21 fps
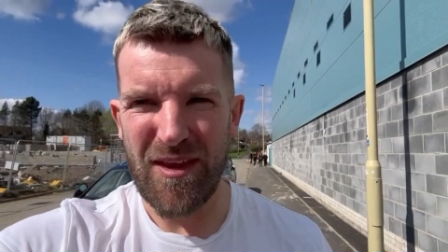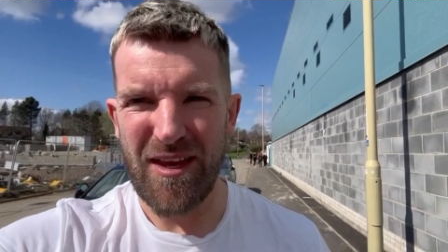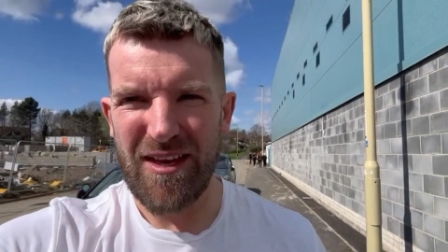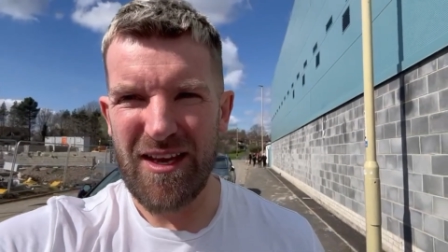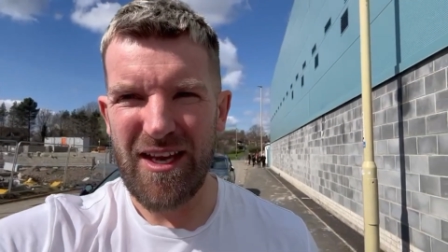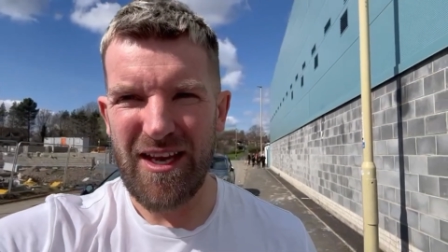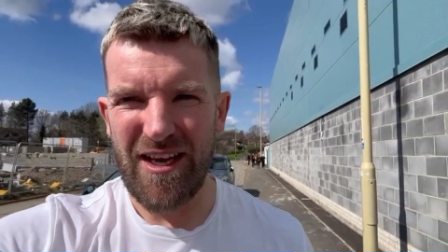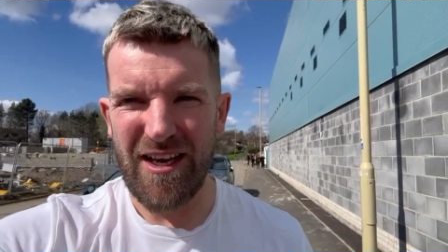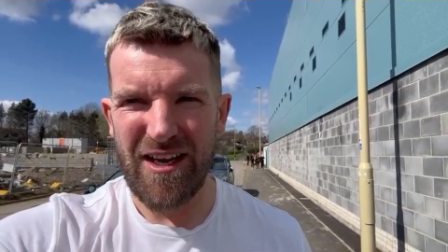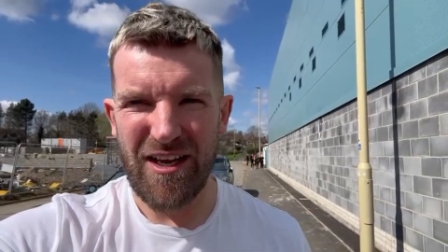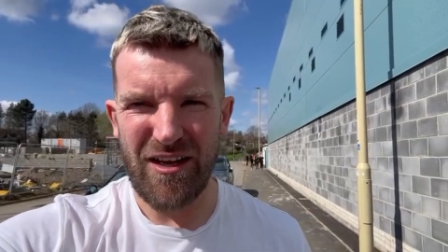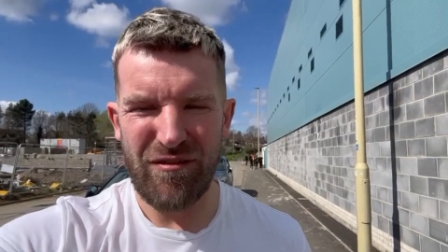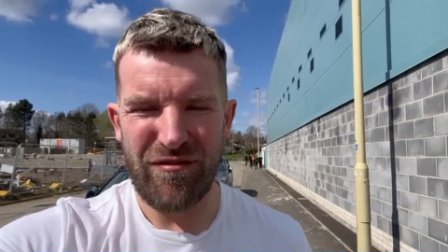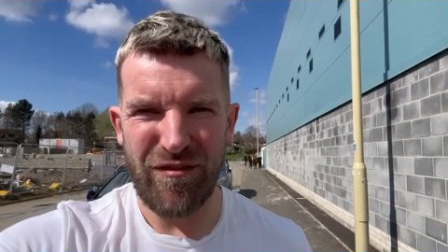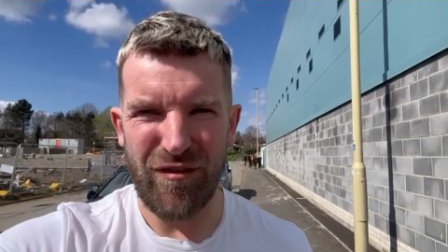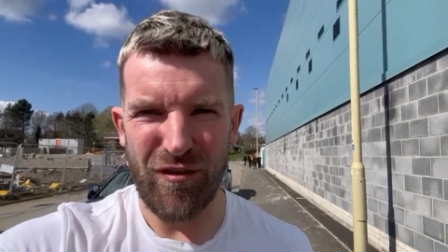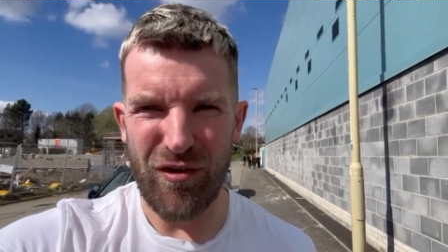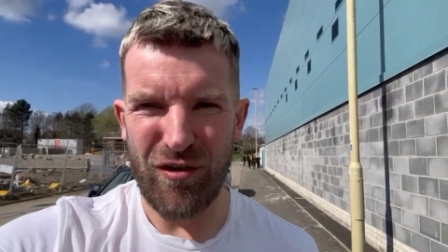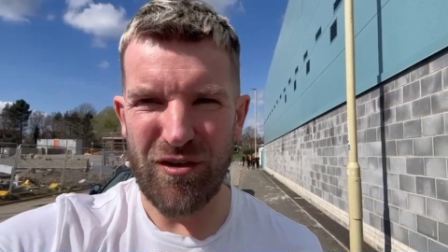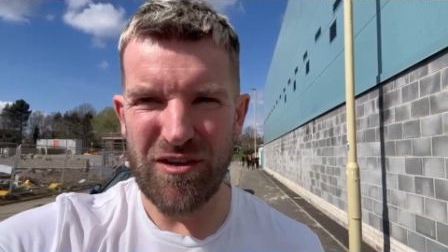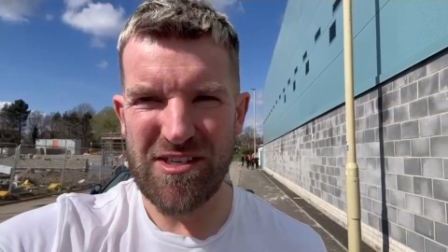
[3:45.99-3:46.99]
here
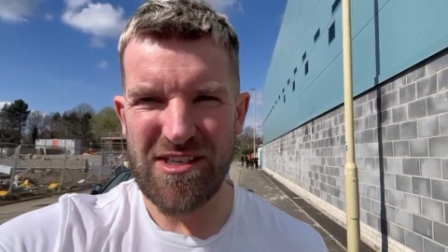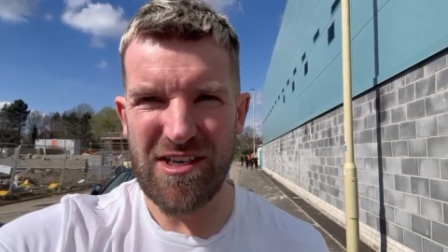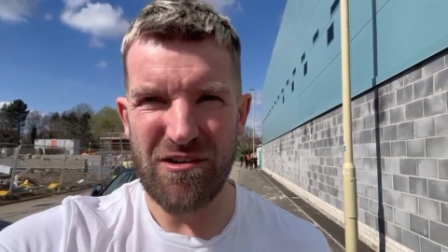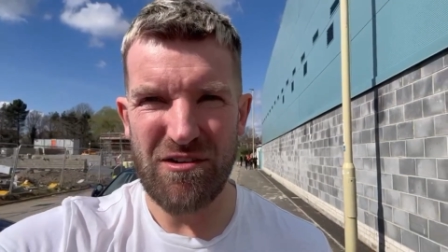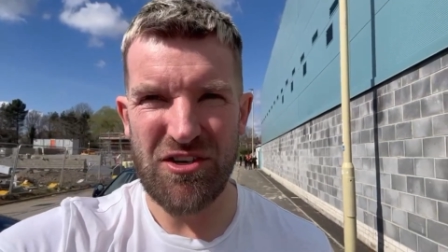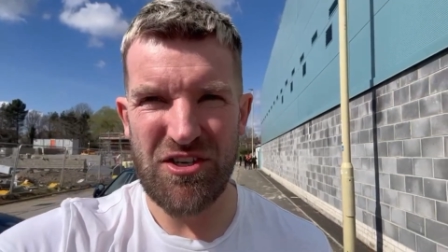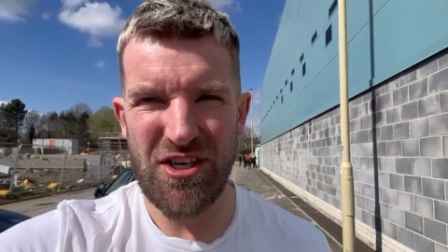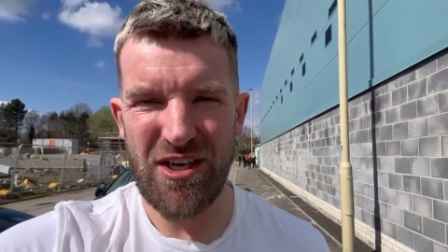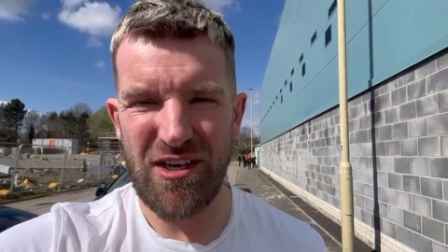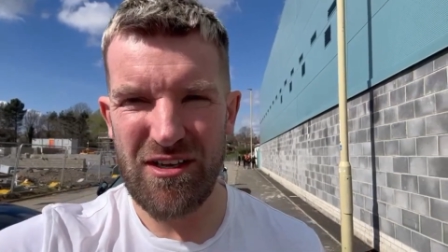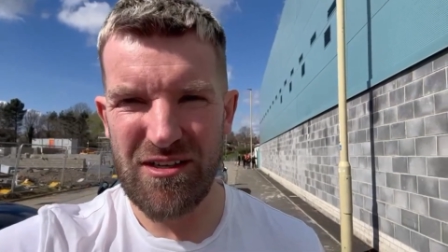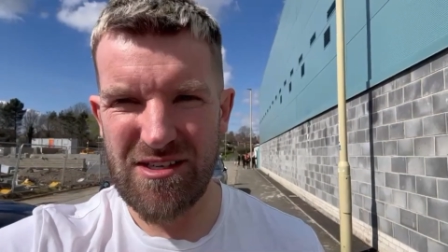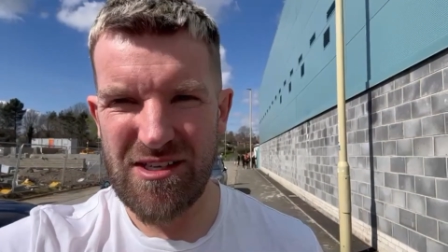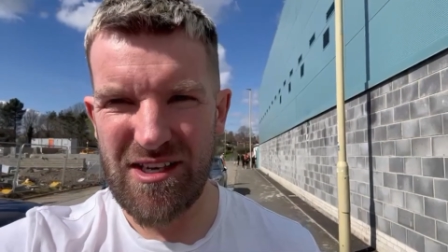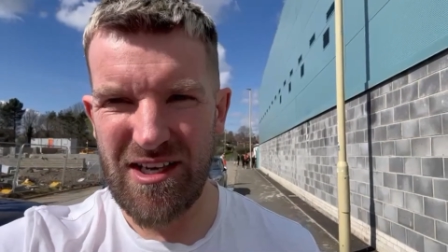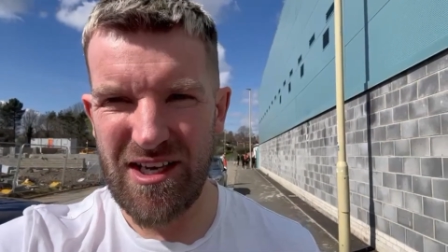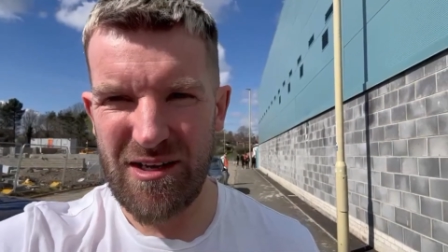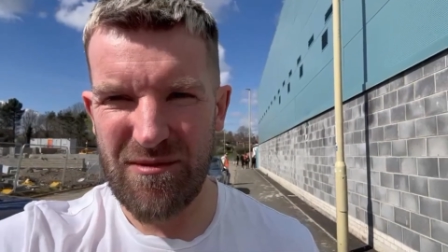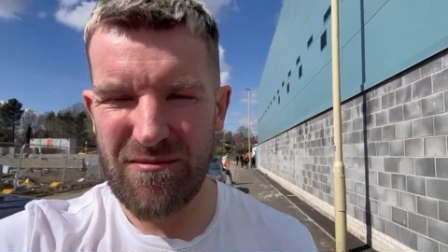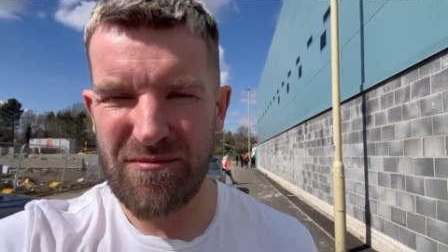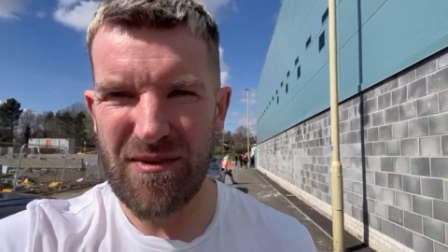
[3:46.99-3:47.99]
for the South Shields
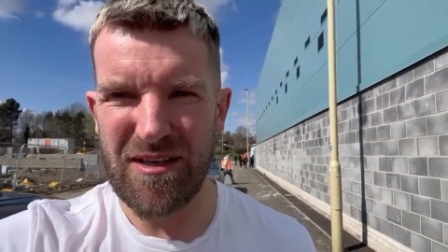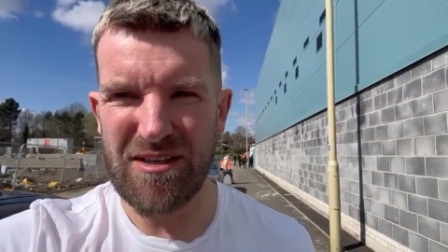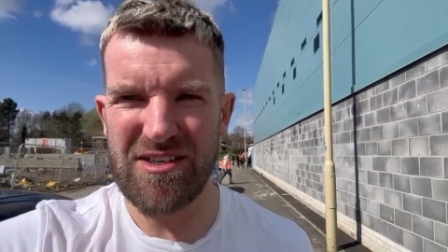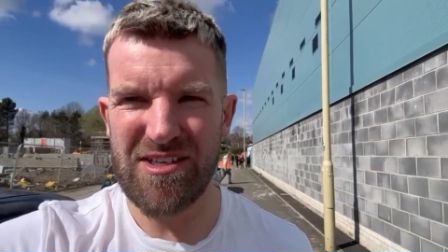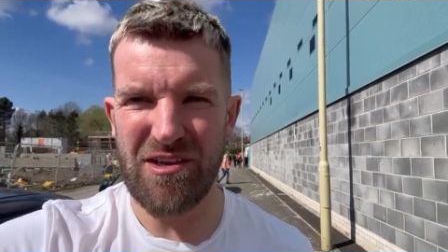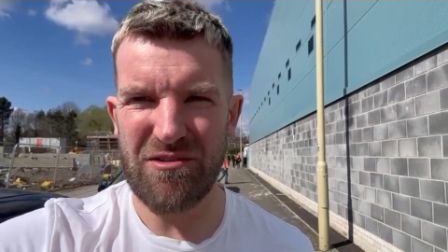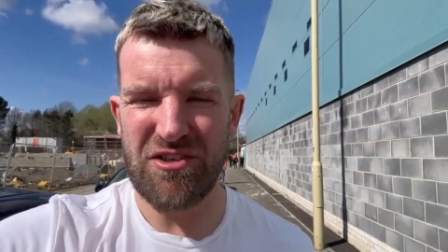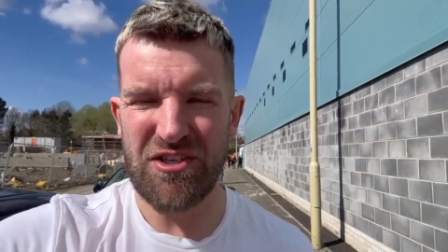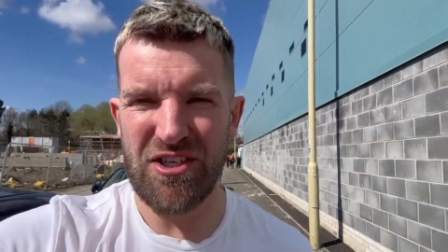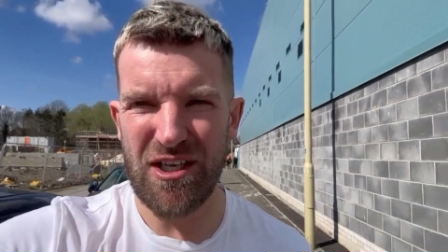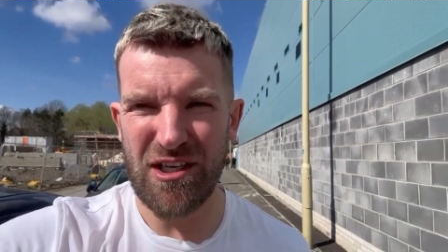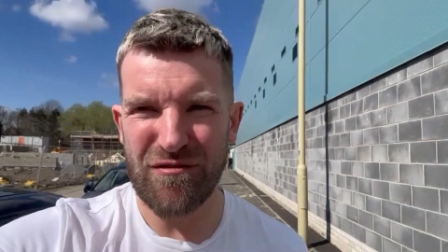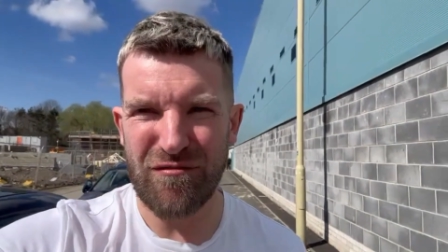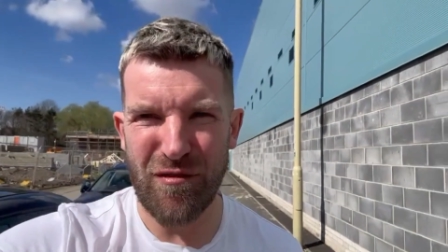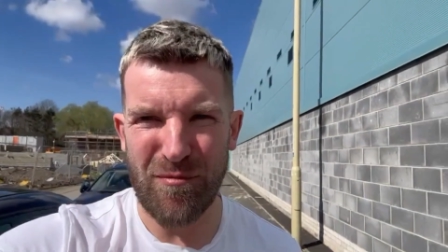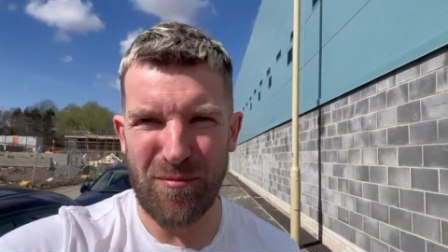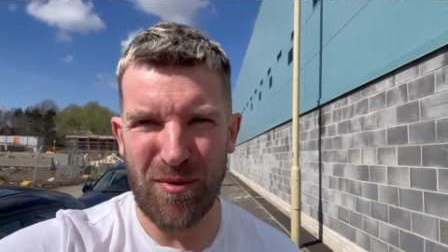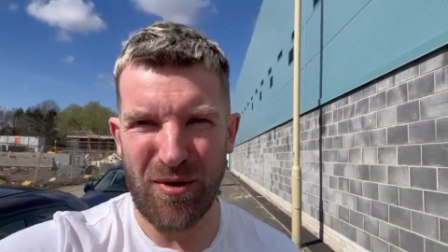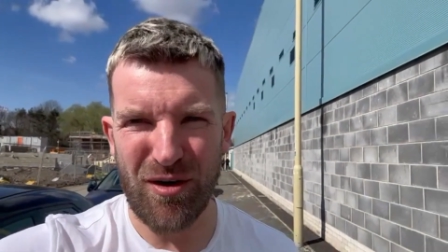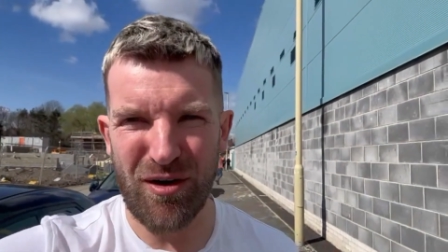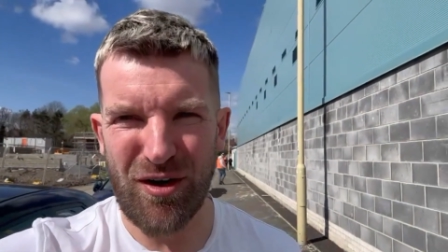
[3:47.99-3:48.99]
game at South Shields
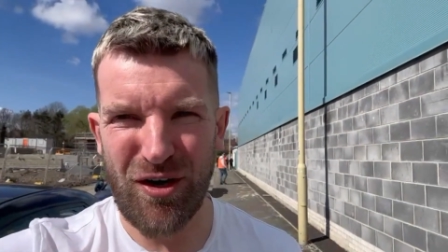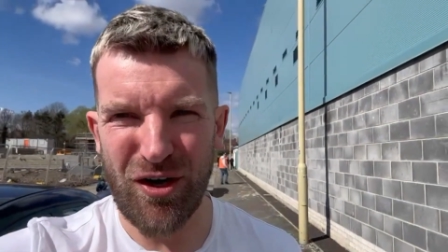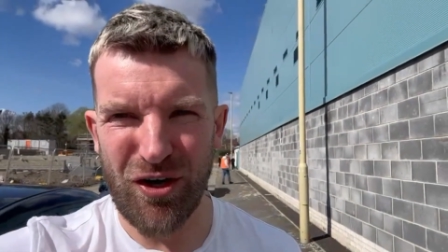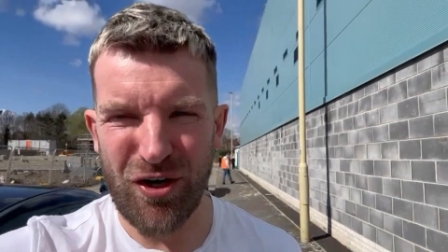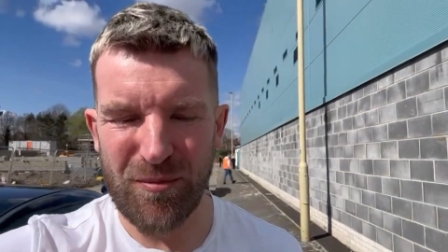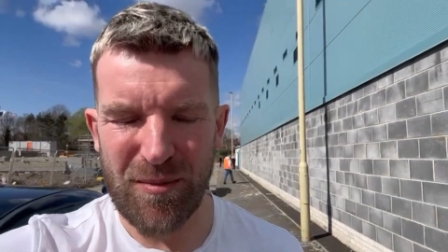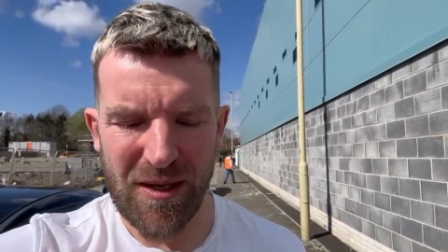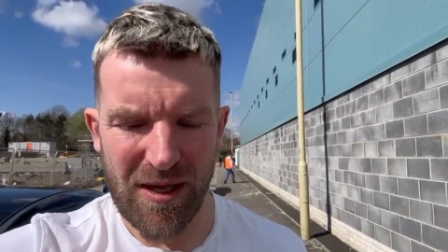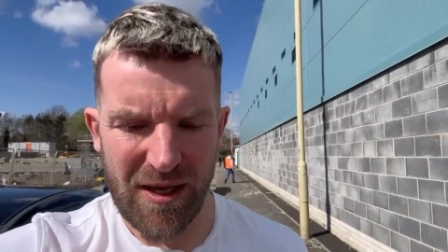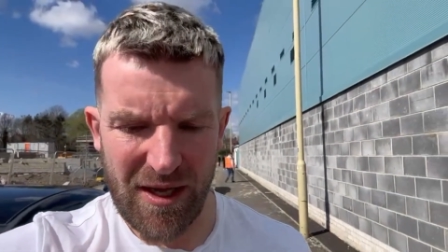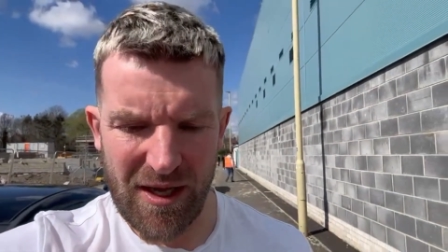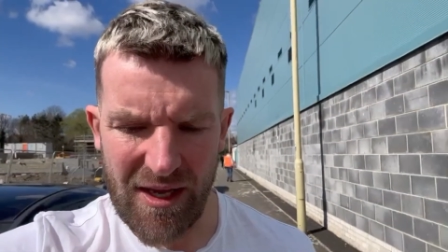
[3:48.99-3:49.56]
Football Club.